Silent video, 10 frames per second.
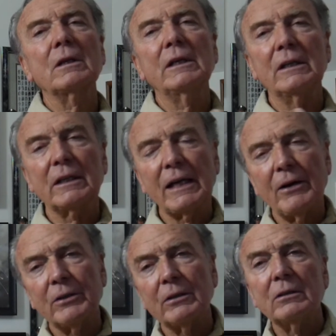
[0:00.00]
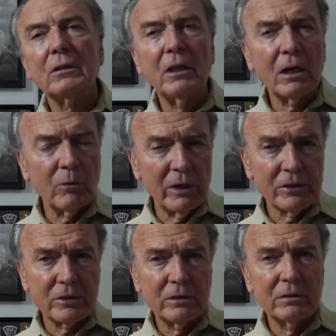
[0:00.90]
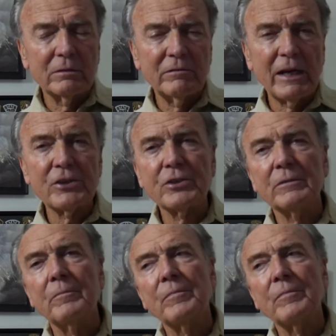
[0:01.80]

in a counterclockwise fashion.